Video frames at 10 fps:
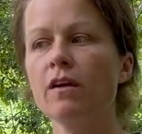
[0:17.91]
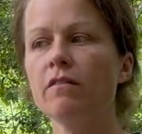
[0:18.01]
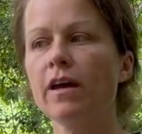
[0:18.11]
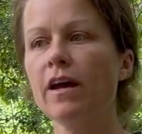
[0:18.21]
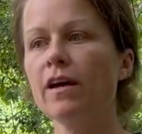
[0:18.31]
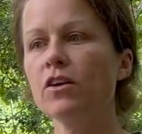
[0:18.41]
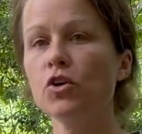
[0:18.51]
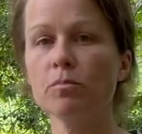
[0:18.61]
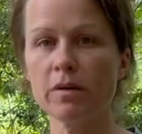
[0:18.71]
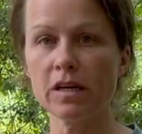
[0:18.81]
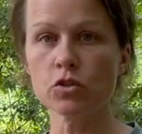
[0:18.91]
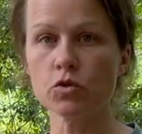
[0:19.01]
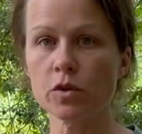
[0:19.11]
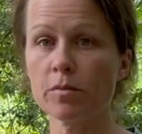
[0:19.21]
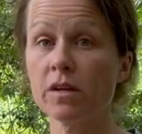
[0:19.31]
that could be
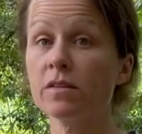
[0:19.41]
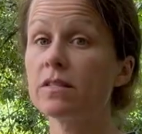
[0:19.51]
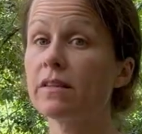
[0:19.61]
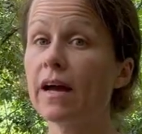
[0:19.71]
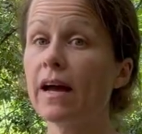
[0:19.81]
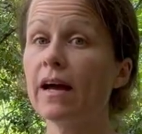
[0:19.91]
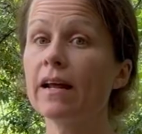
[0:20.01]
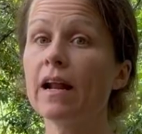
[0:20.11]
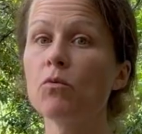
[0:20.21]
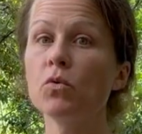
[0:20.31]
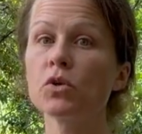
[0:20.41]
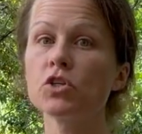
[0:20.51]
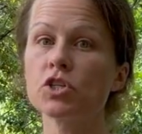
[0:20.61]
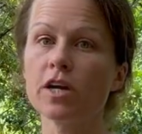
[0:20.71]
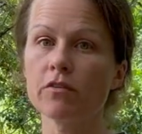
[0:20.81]
contributing to that, and I want to
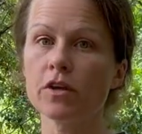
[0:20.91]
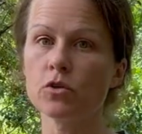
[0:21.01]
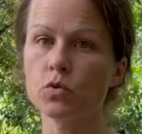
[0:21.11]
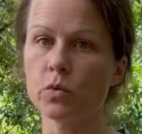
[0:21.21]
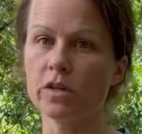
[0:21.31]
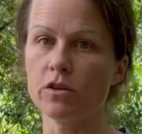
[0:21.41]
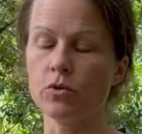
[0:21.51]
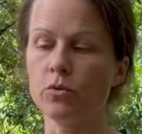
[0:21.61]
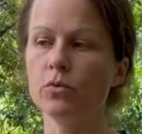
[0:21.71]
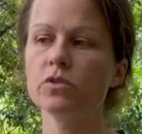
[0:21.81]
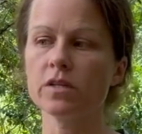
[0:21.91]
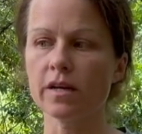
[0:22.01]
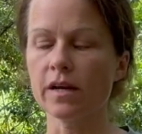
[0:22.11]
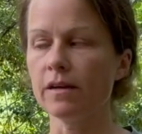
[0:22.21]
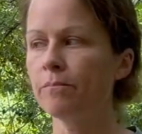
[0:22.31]
share those with you
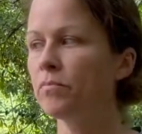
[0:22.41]
today.